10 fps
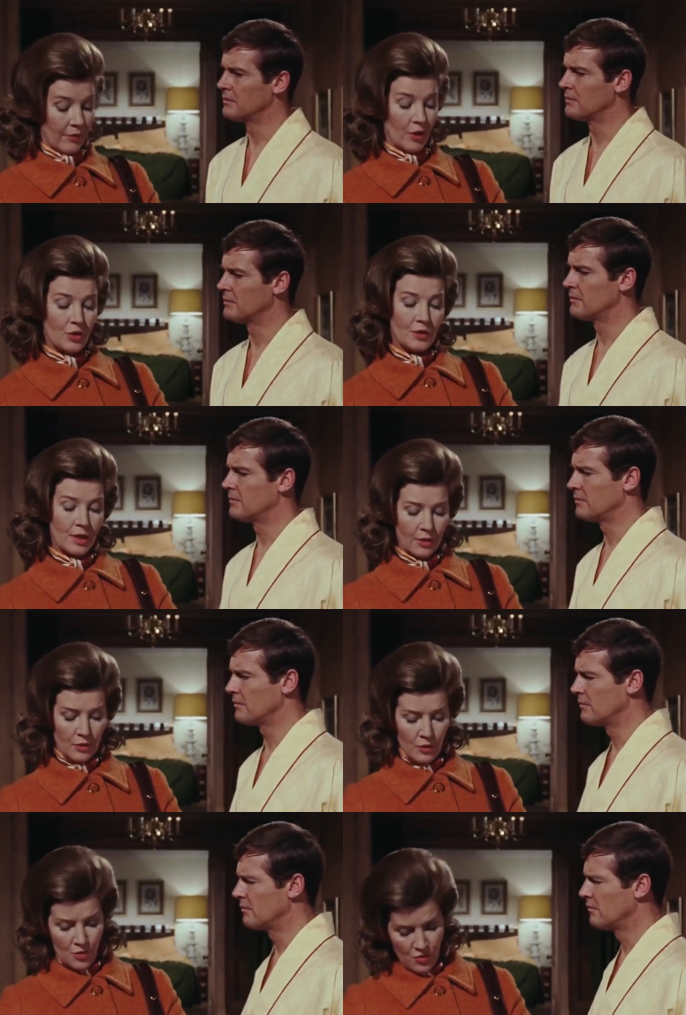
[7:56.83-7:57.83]
Speaker 1: I've got your
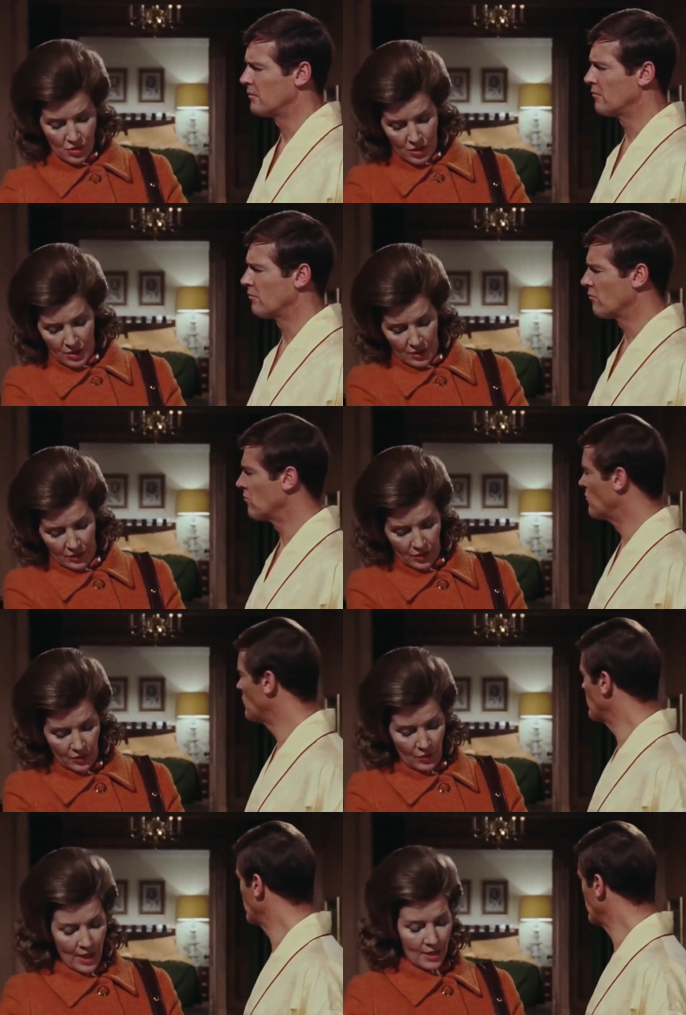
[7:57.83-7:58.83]
ticket to New York.
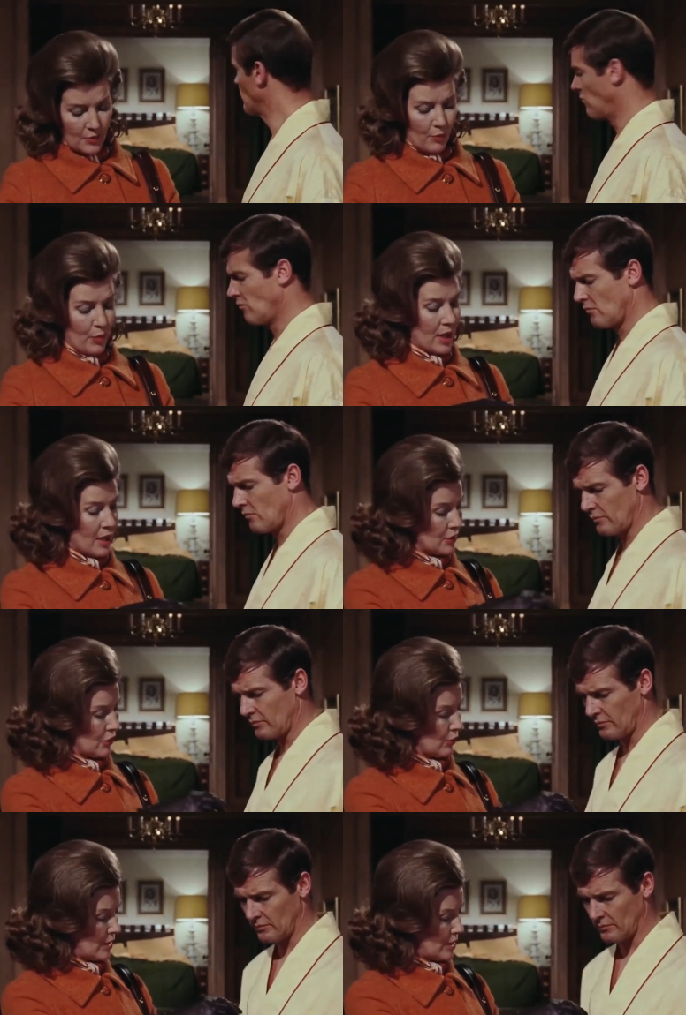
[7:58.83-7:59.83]
Q has repaired your